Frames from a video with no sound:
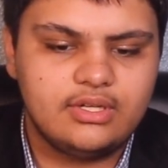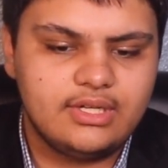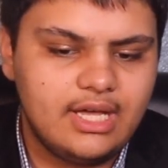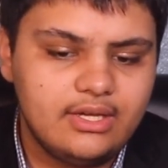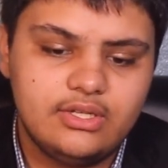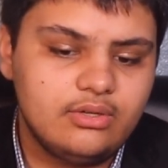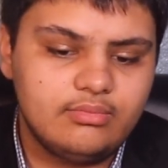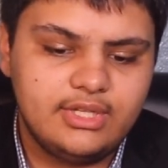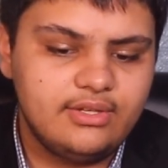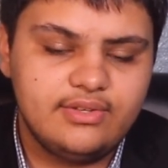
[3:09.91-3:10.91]
now you don't
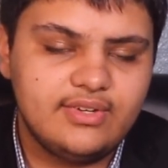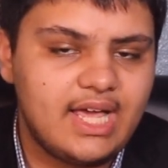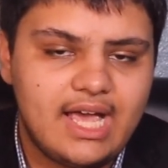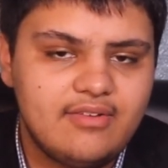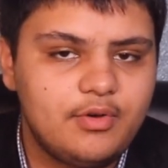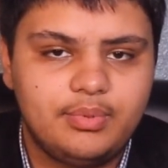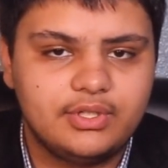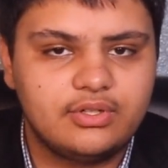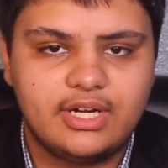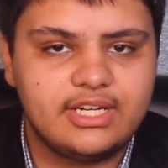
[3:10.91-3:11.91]
really even have a
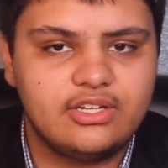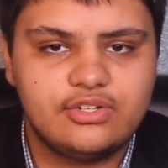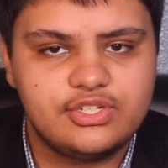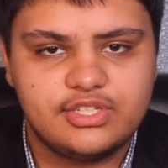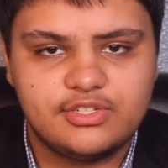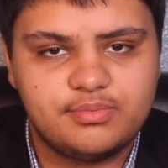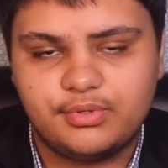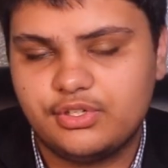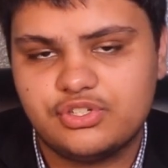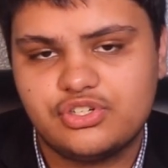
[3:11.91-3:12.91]
political ideology at this
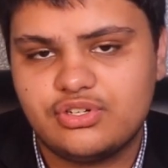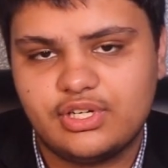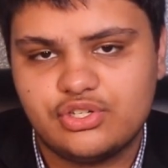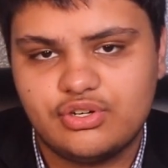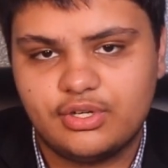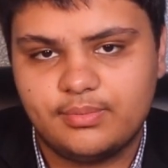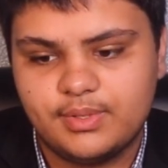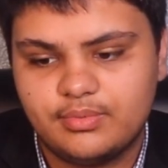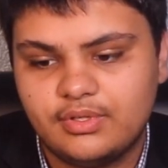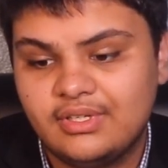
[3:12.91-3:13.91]
point. You're just trying to trigger
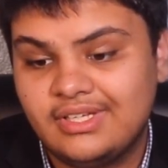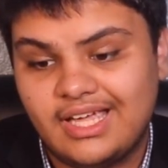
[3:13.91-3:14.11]
people.